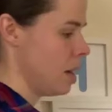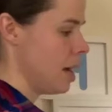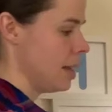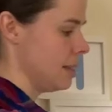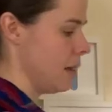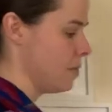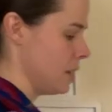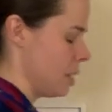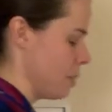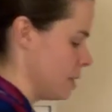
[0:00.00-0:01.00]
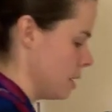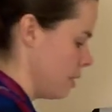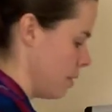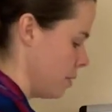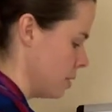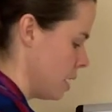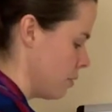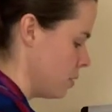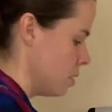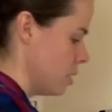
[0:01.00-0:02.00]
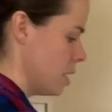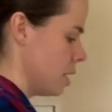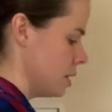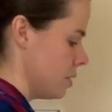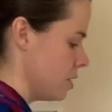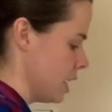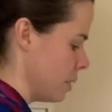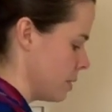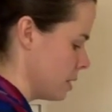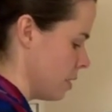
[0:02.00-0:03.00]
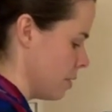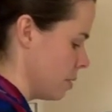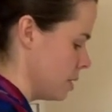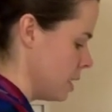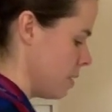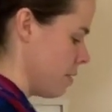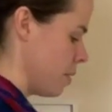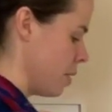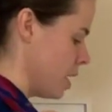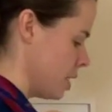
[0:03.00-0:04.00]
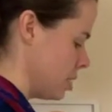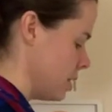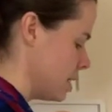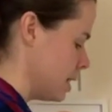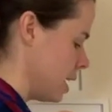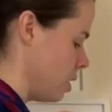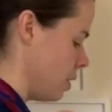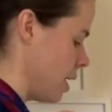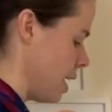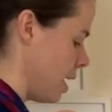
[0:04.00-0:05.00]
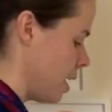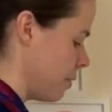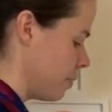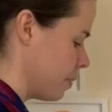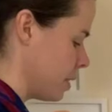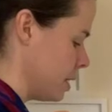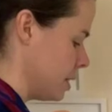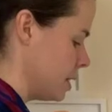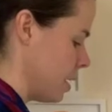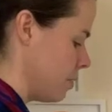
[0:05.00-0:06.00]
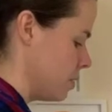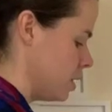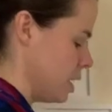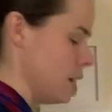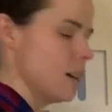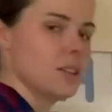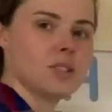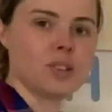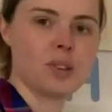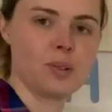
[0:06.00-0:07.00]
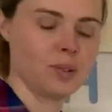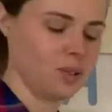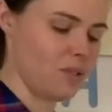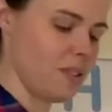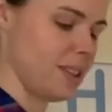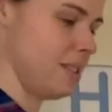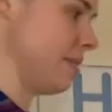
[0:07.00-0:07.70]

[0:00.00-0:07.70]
7 take away 0 is 7. 0 take away 0 is 0. So this angle here is 72 degrees.